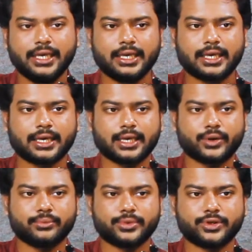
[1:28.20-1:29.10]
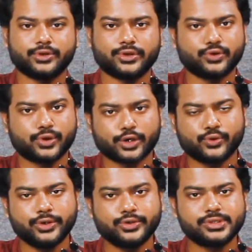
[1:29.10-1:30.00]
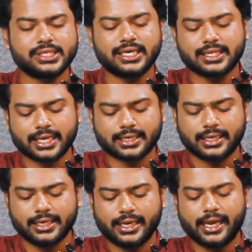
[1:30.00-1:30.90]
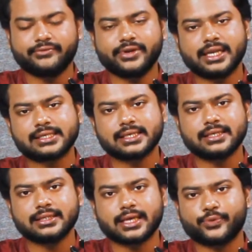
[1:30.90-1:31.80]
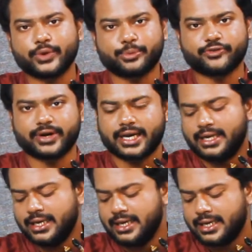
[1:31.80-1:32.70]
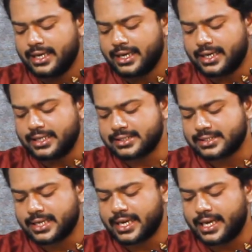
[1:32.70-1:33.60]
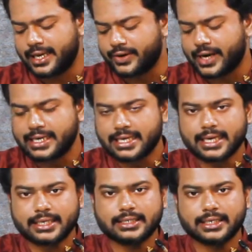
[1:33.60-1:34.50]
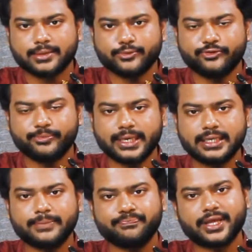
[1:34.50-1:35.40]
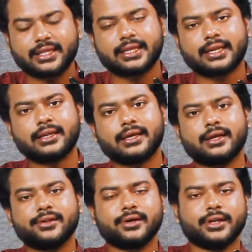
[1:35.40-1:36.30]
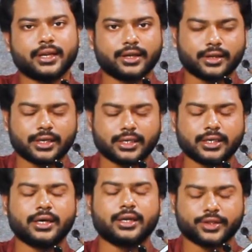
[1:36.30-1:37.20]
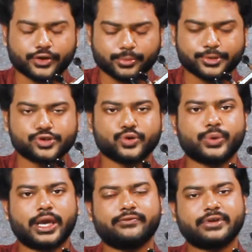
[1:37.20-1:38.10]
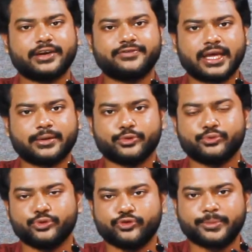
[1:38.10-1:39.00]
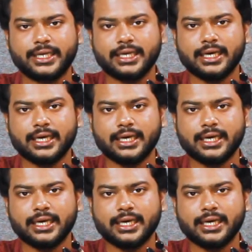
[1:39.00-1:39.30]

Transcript: you are going to see that every lesson that we provide has a right hand movement, and then in another episode we have a left hand movement,